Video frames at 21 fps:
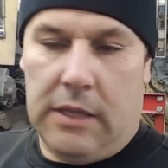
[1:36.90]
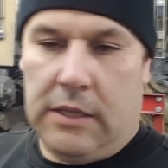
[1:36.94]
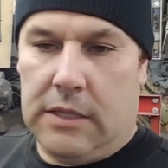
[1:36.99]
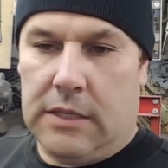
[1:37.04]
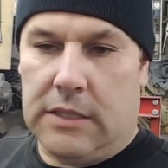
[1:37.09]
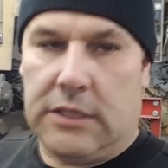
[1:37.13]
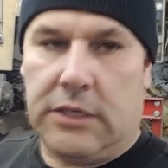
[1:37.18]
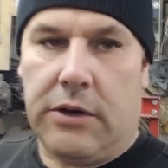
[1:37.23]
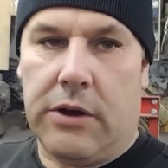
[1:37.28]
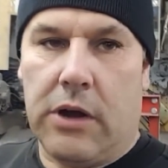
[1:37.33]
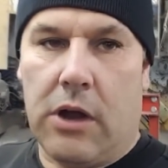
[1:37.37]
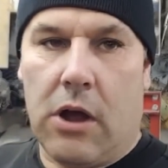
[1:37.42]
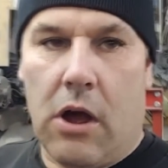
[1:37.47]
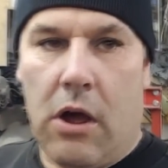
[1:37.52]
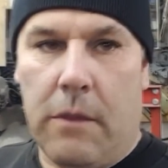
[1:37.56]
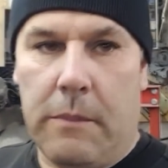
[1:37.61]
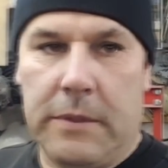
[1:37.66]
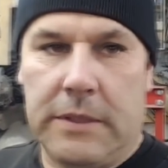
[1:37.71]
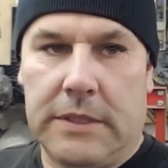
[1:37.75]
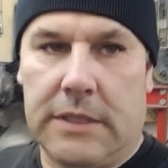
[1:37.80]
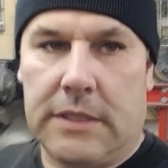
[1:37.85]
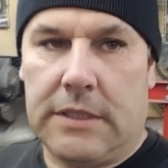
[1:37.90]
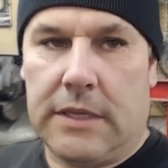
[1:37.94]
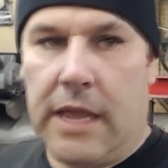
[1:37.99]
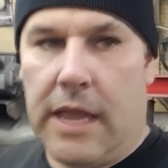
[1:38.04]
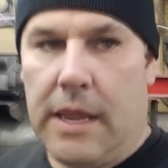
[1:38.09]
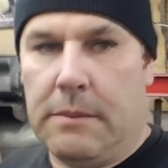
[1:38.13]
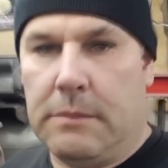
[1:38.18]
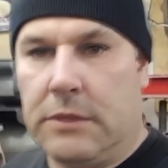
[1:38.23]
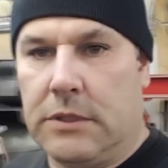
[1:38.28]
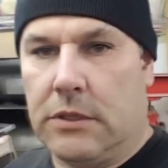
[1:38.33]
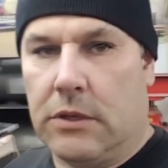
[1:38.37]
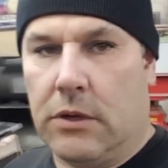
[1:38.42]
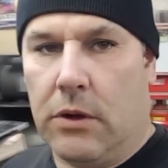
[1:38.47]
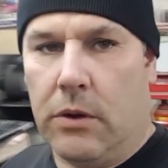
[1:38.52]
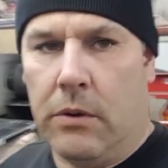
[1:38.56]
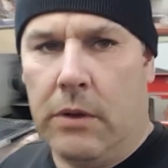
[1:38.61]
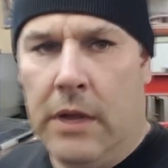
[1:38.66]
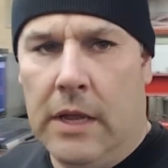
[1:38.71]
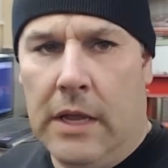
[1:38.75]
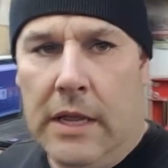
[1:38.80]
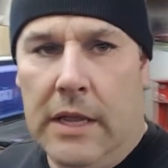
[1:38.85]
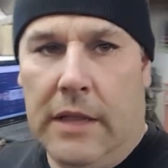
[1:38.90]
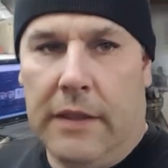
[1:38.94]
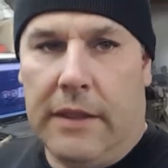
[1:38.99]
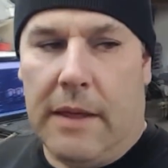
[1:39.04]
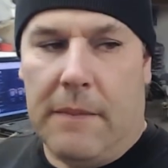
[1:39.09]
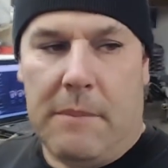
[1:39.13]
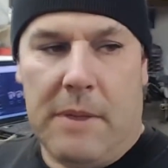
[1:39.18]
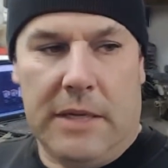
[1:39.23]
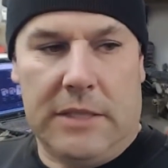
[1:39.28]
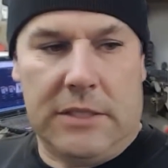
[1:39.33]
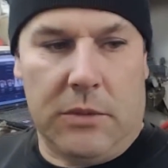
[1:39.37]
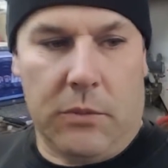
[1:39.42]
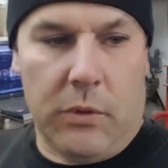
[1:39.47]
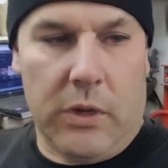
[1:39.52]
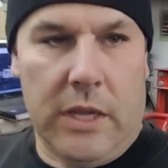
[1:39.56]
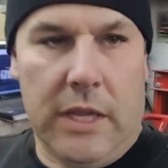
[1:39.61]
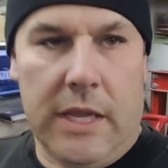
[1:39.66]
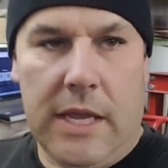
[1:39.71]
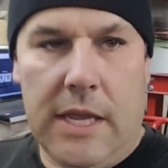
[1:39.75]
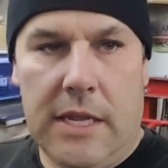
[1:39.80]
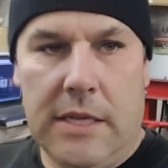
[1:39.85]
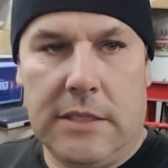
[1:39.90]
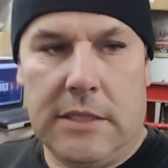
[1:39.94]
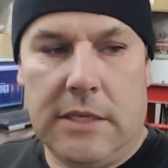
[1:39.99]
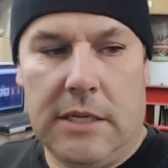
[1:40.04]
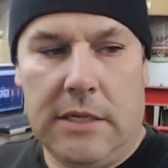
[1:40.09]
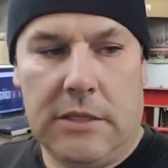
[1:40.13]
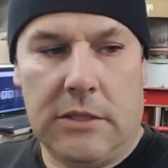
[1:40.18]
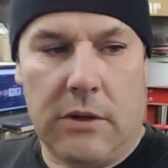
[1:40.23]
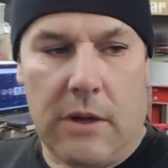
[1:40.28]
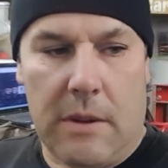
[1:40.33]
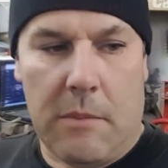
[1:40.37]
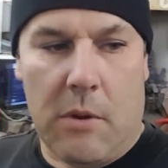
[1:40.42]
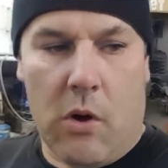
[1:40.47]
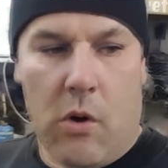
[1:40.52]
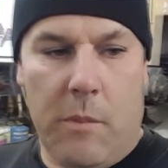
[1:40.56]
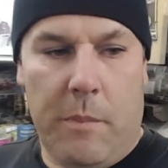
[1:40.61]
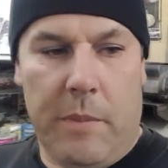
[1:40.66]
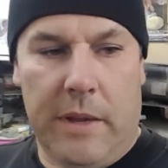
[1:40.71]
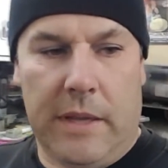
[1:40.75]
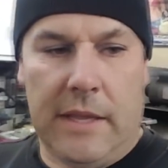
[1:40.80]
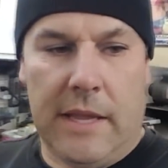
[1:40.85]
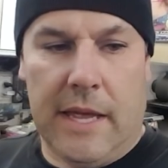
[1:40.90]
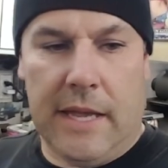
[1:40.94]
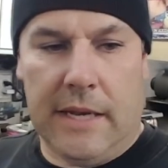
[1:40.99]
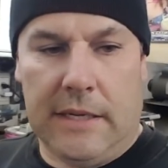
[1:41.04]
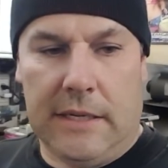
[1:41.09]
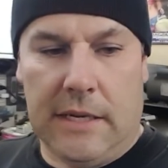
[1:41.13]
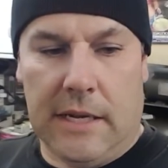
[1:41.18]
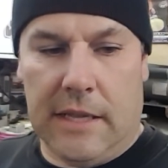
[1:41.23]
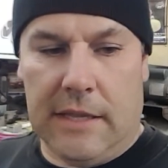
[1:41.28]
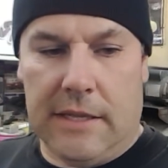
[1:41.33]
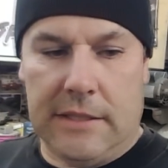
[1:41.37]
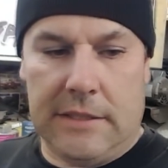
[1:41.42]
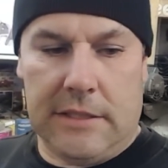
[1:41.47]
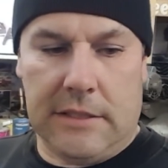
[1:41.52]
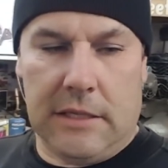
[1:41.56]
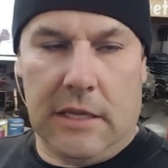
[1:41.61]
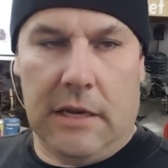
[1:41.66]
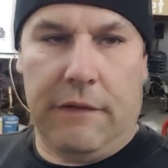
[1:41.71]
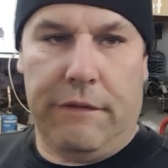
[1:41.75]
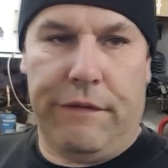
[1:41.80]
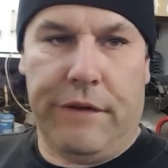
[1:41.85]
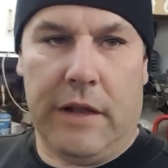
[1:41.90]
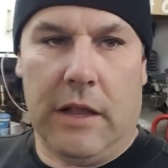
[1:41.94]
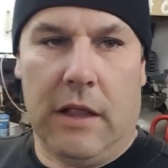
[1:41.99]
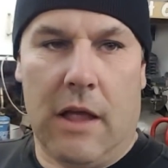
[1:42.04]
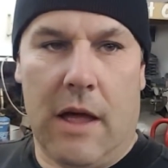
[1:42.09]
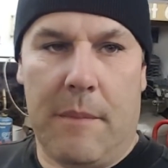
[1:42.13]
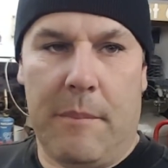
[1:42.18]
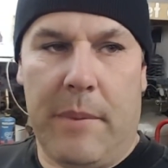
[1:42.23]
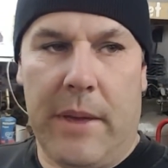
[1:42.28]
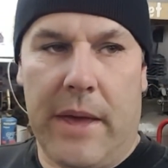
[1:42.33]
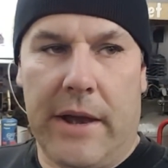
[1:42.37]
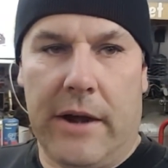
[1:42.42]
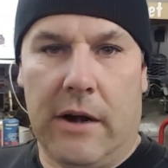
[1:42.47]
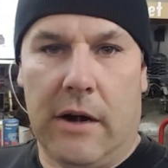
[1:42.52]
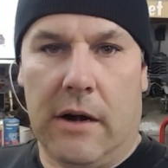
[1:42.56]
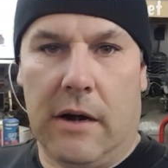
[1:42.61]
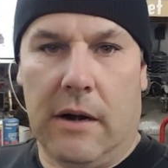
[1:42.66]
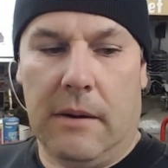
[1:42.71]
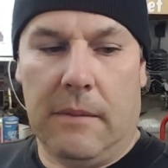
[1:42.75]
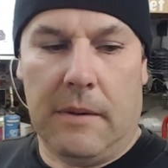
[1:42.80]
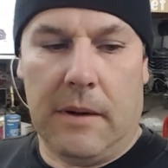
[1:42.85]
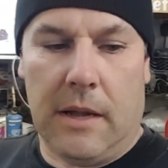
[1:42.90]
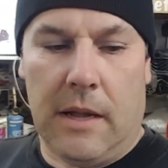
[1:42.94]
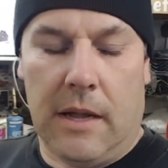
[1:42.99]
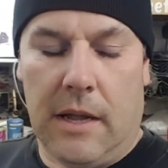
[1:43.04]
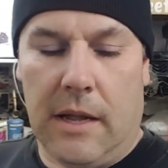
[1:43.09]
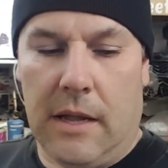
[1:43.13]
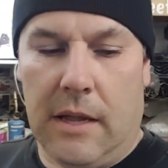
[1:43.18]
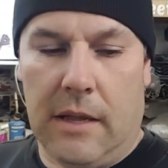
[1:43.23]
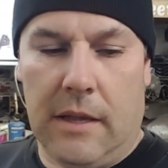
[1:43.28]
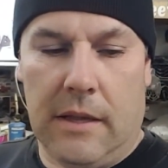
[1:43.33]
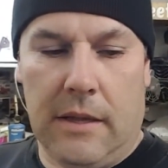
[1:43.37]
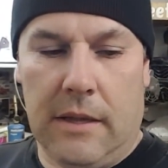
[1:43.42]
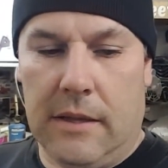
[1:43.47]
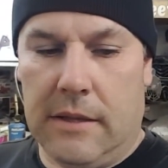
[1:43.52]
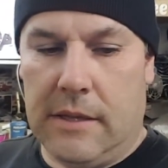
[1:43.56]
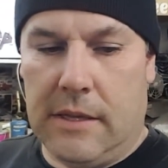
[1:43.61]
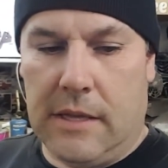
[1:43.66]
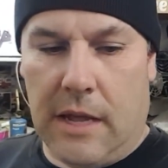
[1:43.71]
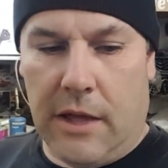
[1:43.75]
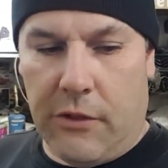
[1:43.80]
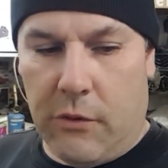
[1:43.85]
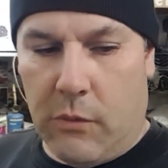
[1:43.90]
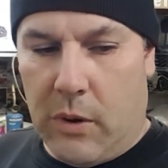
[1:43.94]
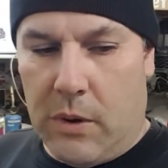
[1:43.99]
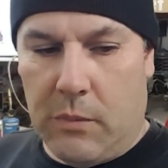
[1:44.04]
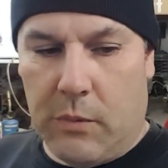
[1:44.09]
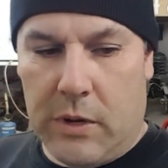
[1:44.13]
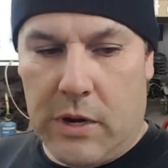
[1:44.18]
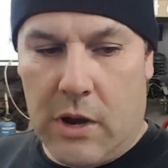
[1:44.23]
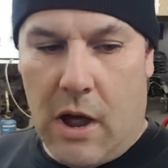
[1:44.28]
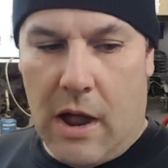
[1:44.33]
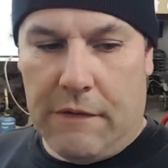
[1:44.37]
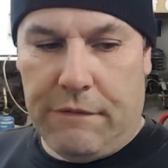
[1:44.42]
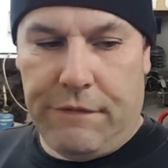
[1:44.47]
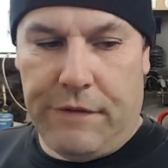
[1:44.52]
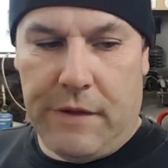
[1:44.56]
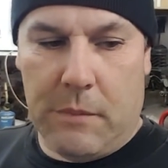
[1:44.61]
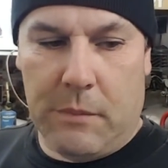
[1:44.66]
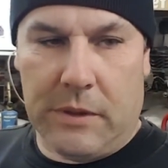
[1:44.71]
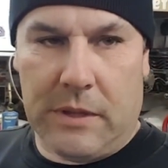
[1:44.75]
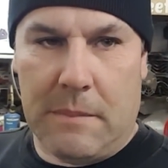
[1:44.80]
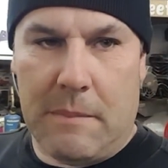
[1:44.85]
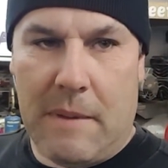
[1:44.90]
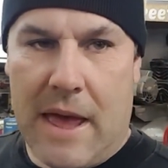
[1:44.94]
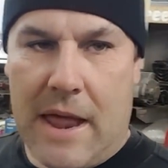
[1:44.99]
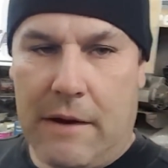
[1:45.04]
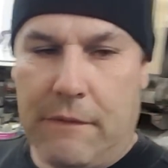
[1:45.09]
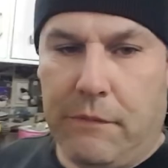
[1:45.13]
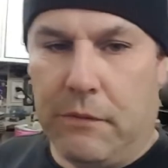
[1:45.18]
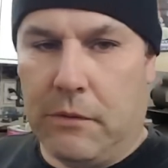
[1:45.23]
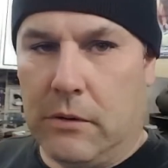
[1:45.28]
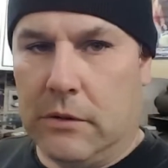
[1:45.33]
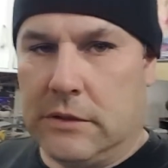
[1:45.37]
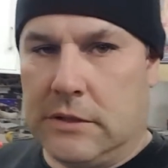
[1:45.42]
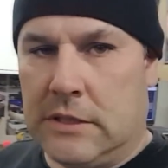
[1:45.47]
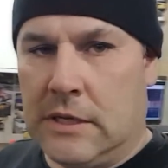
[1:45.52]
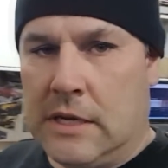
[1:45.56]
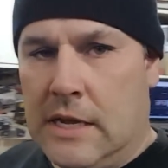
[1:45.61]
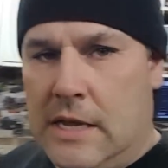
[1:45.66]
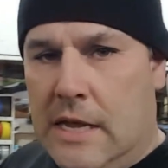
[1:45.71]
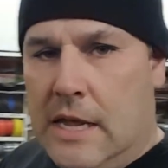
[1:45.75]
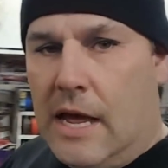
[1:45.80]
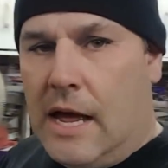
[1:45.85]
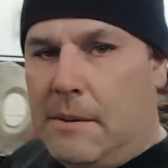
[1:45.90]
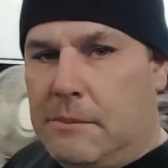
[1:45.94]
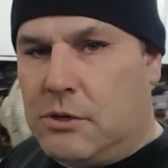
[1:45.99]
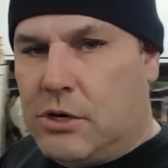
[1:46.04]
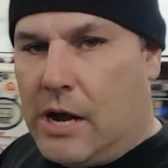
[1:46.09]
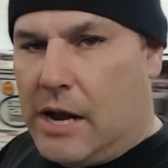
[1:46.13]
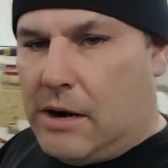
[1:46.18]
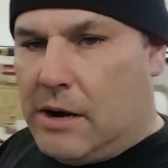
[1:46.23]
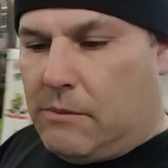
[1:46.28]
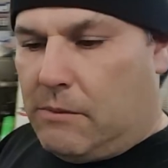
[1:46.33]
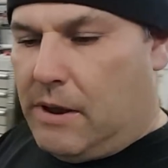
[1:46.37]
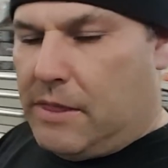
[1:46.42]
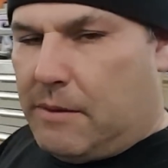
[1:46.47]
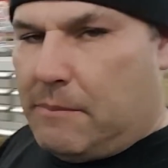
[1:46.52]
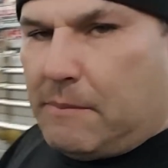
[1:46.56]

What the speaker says: steering column is the same, so that makes it really easy. So I'm hoping that this is going to fit a lot better. The other one would not fit with the manifolds. I'm trying to run the